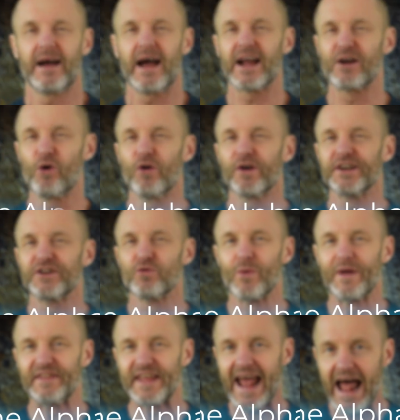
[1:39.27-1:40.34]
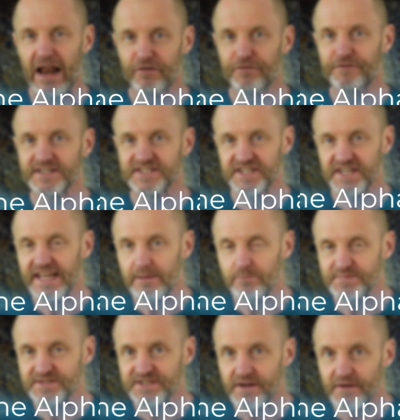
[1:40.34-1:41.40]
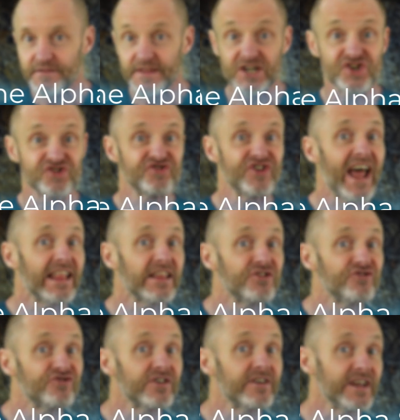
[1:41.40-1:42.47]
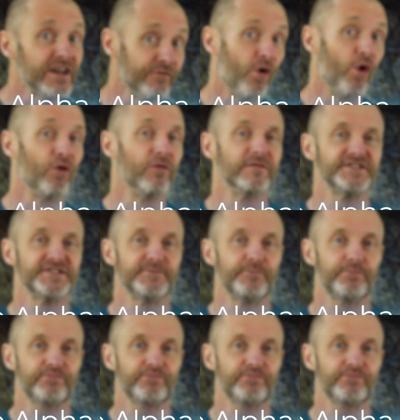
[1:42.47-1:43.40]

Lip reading: I call it When the Alpha Sleeps, the Challenger Evolves.